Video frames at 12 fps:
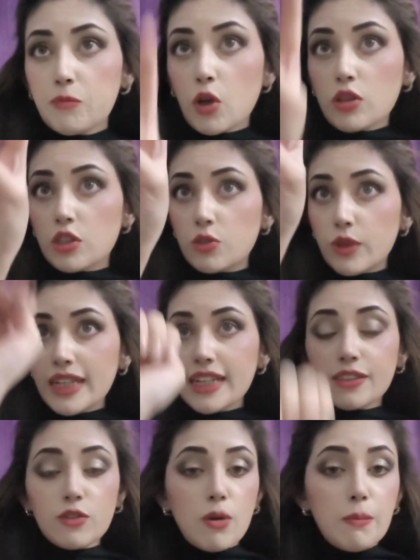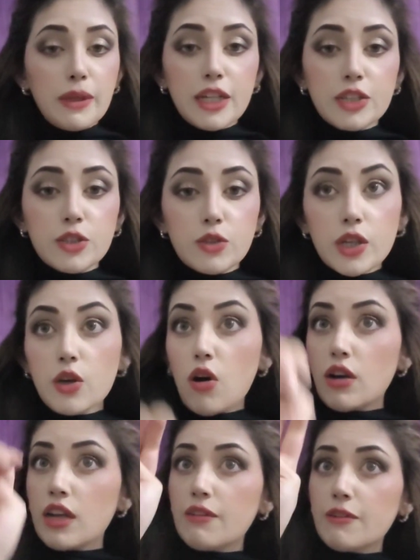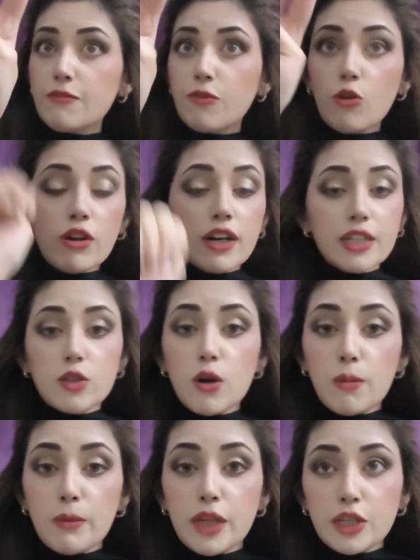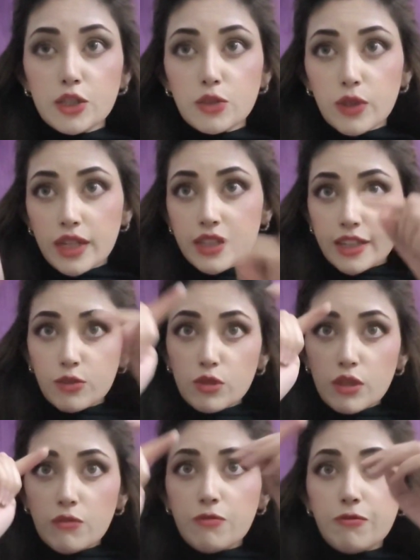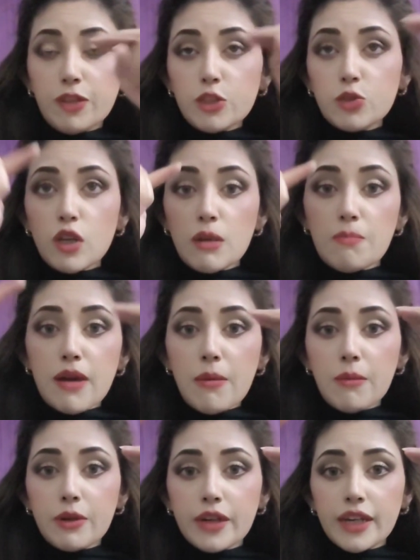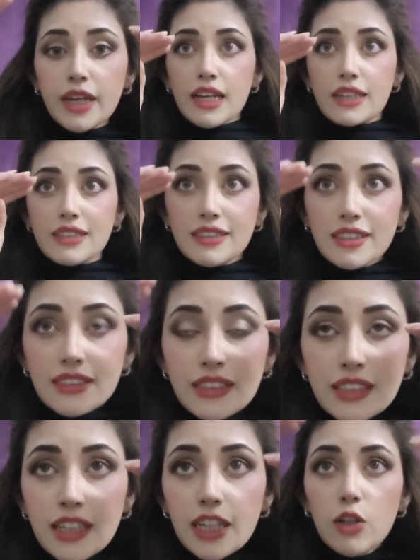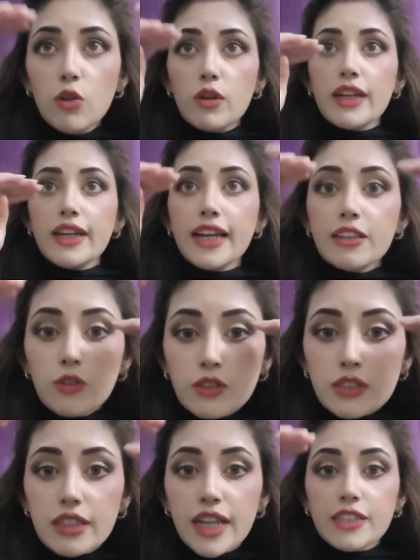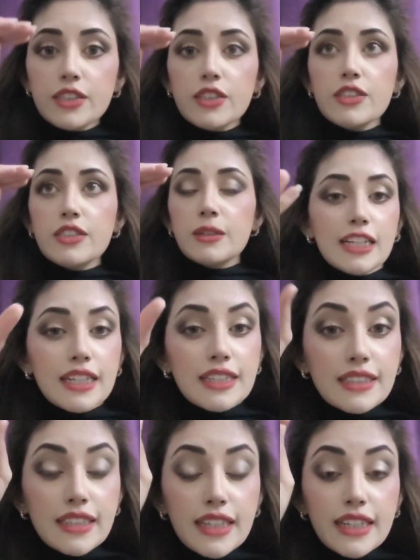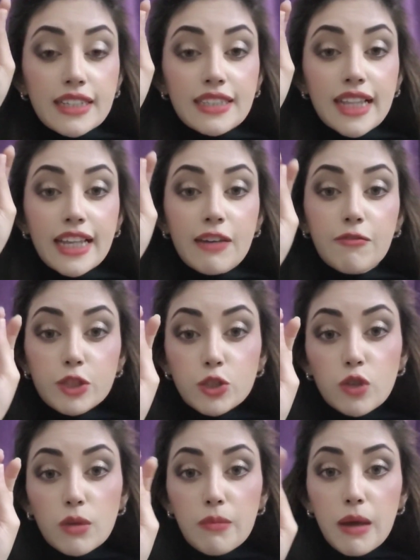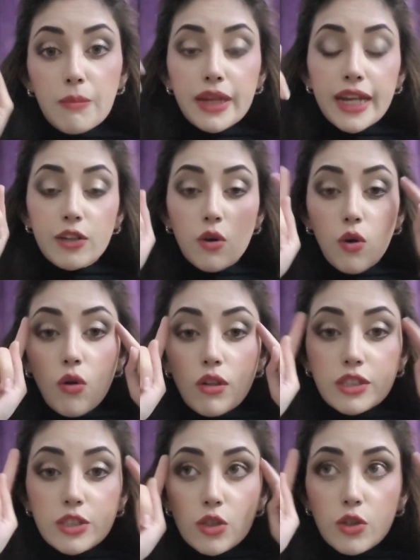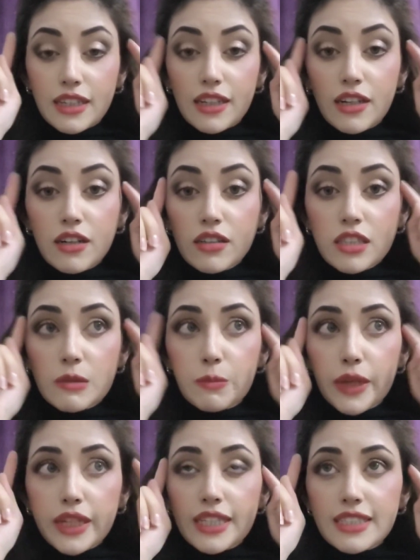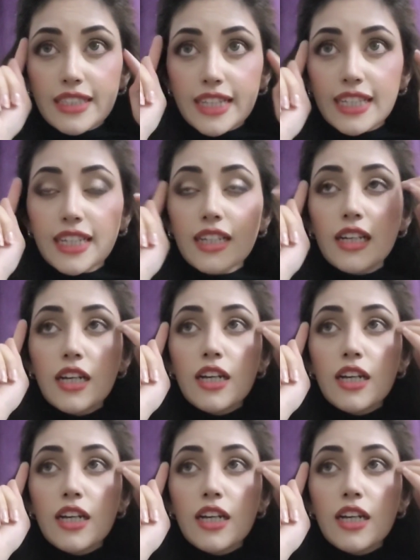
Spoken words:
or the 3-letter combination together or even 4-letter combination together, and through the visual memory, consistently looking at those letters, it's like a visual memory, and also the learner's brain is getting